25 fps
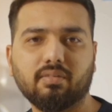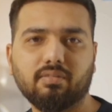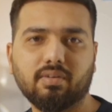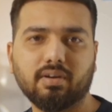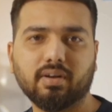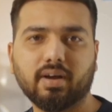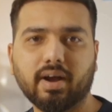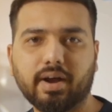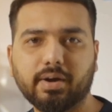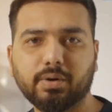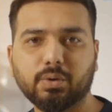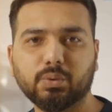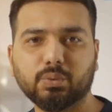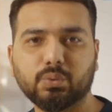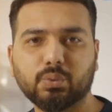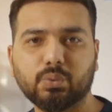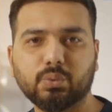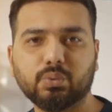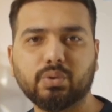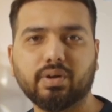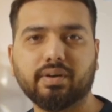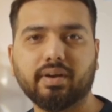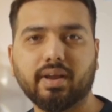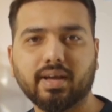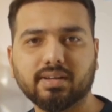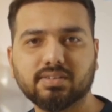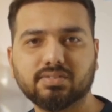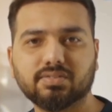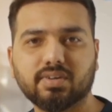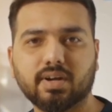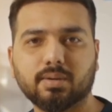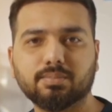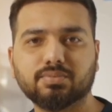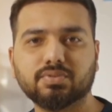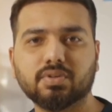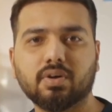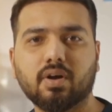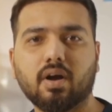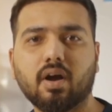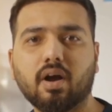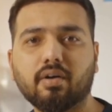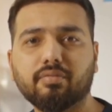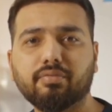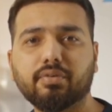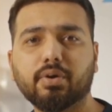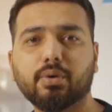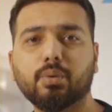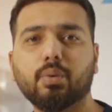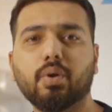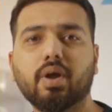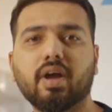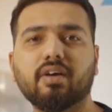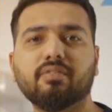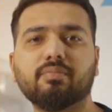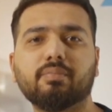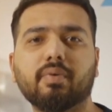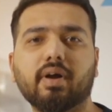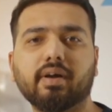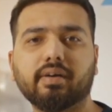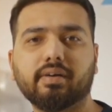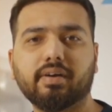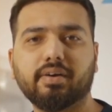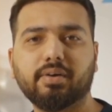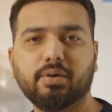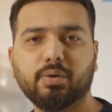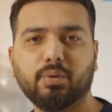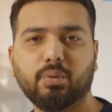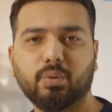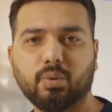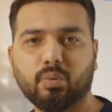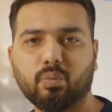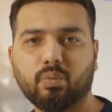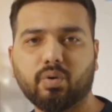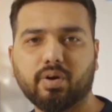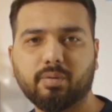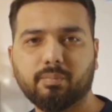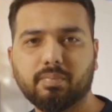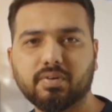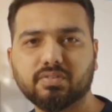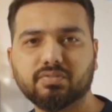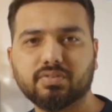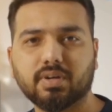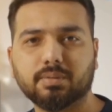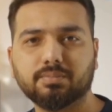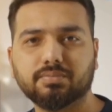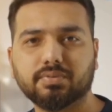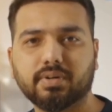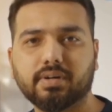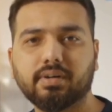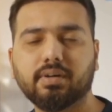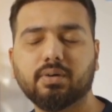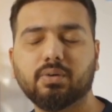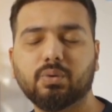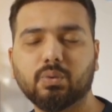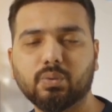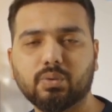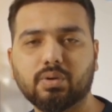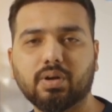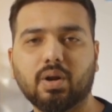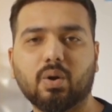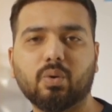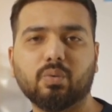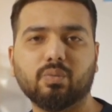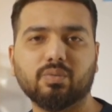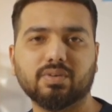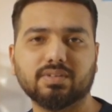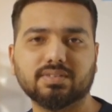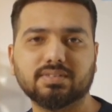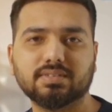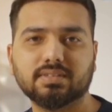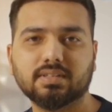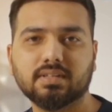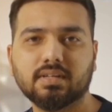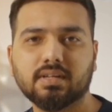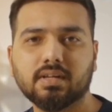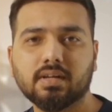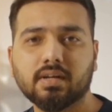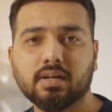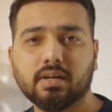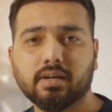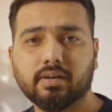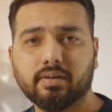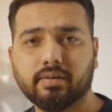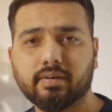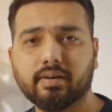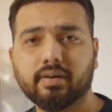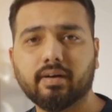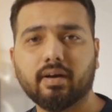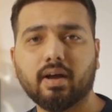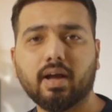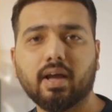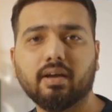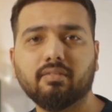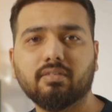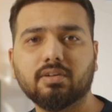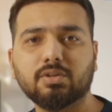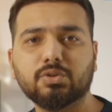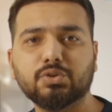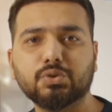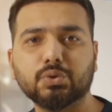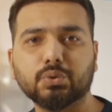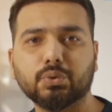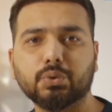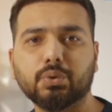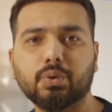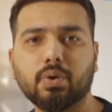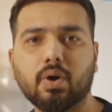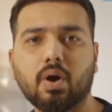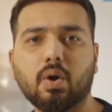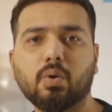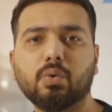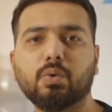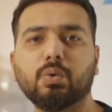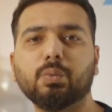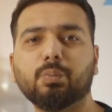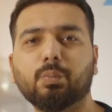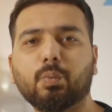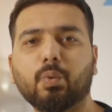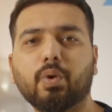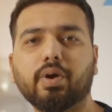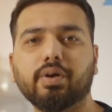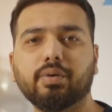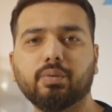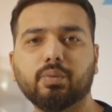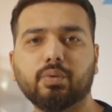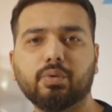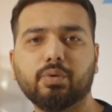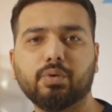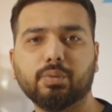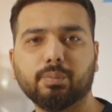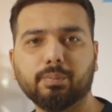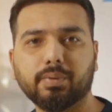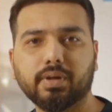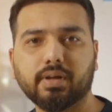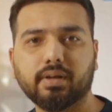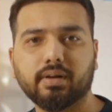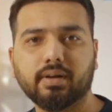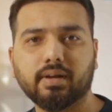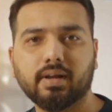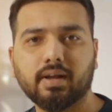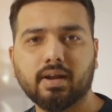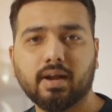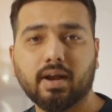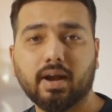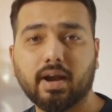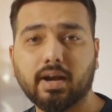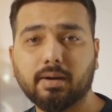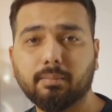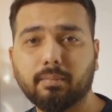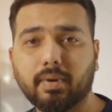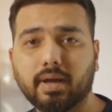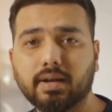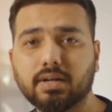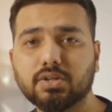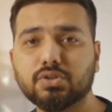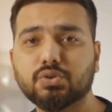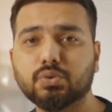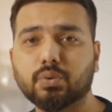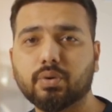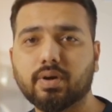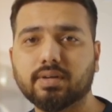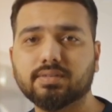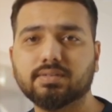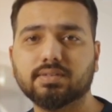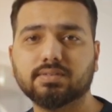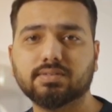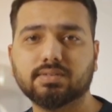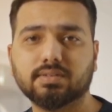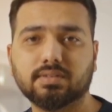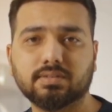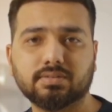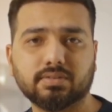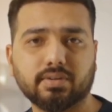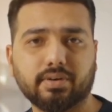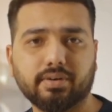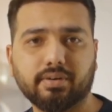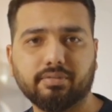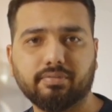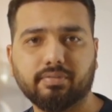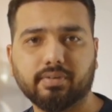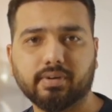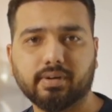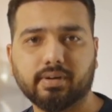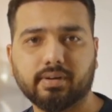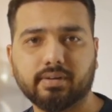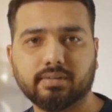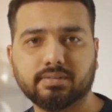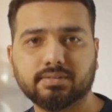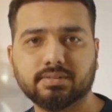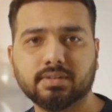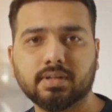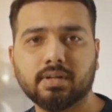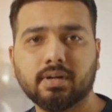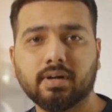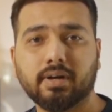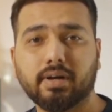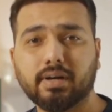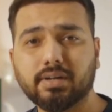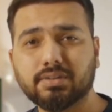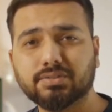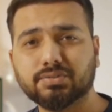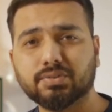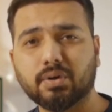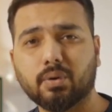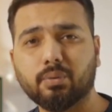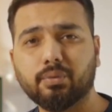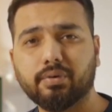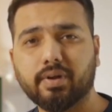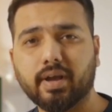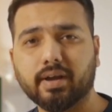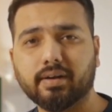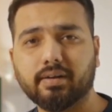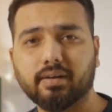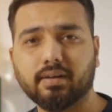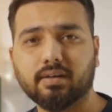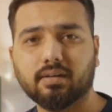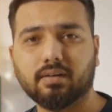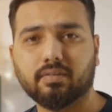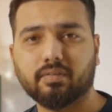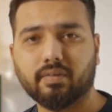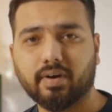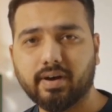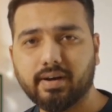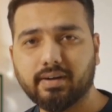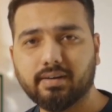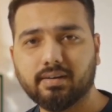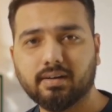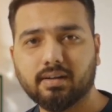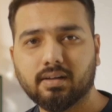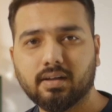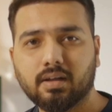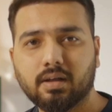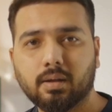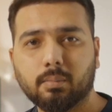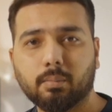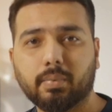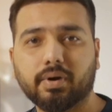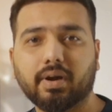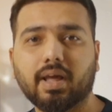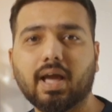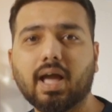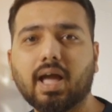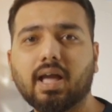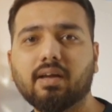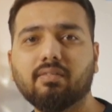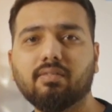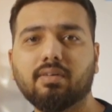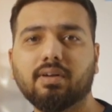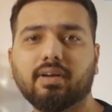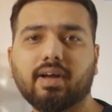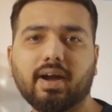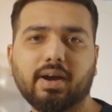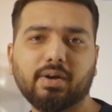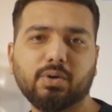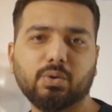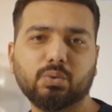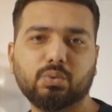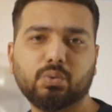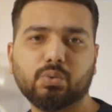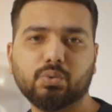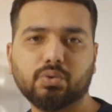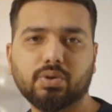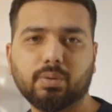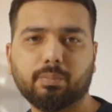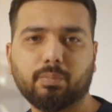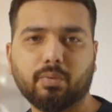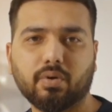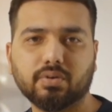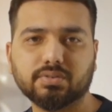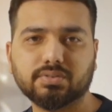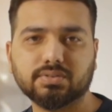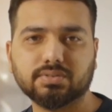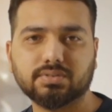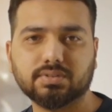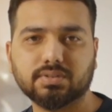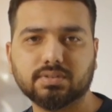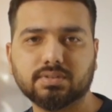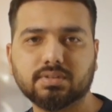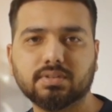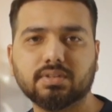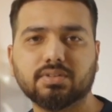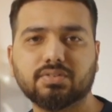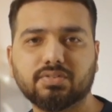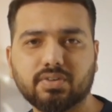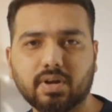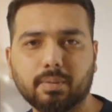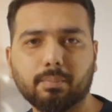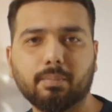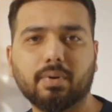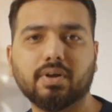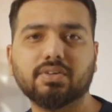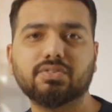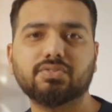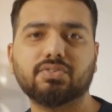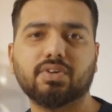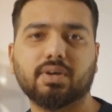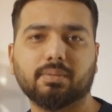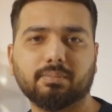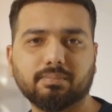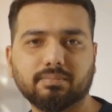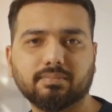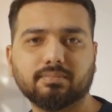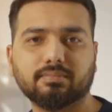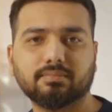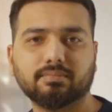will guide you through the next steps after you have migrated your WordPress website to Cloudways. Here I will show you how to point your domain and manage your SSL certificates. It sounds technical, right? But I will guide you through the processes step by step.